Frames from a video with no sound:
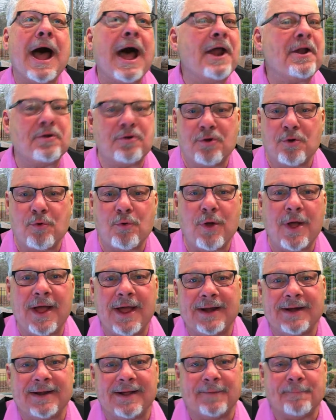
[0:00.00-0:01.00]
I don't know
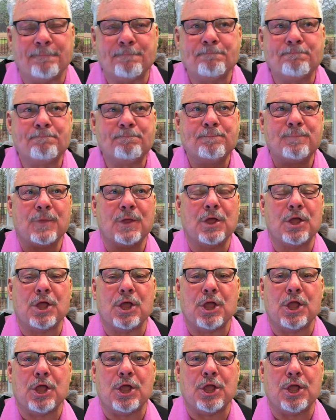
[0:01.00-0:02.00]
what
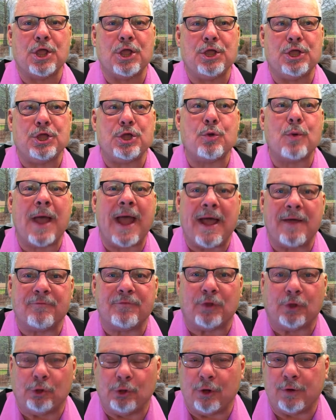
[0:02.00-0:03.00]
you have
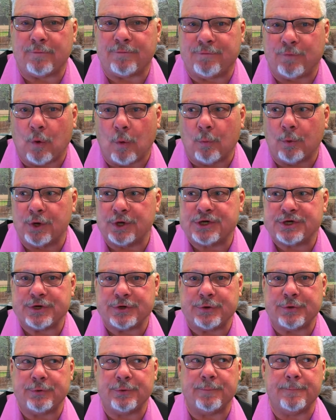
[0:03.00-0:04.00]
to look forward
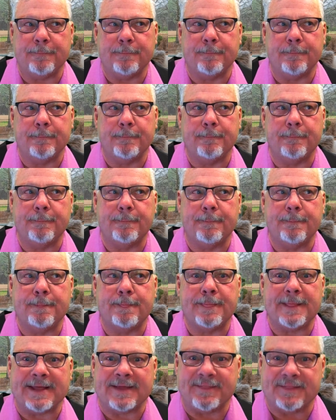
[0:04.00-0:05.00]
to
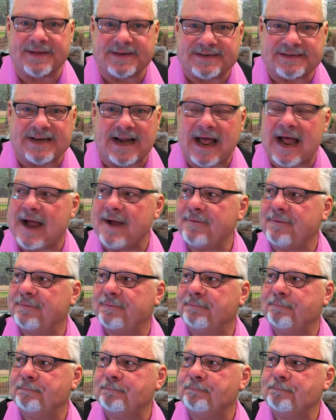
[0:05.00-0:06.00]
in this
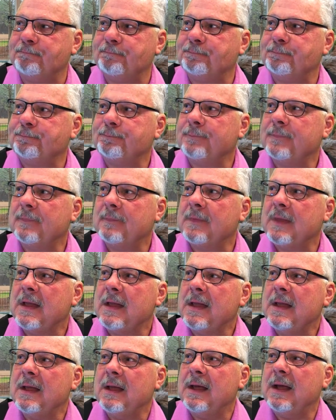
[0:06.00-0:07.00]
life.
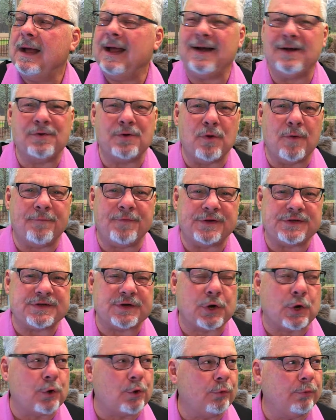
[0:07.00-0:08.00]
I don't know if it's
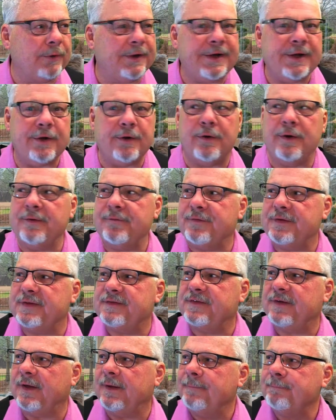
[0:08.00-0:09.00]
a career, if
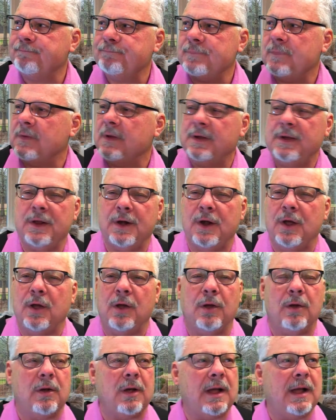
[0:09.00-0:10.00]
it's a, you
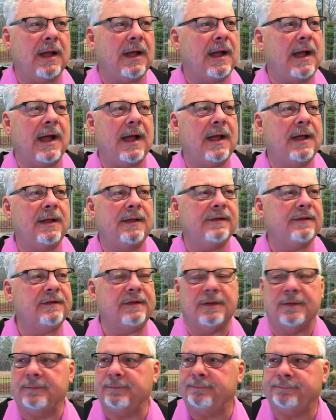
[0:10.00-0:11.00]

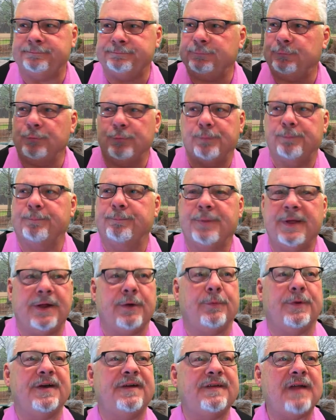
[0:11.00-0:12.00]
know,
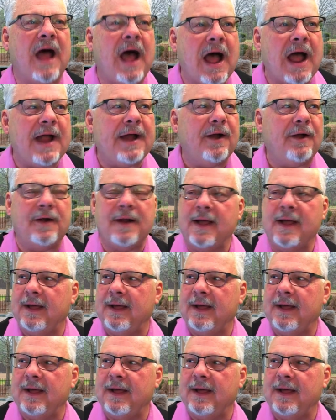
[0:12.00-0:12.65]
being retired.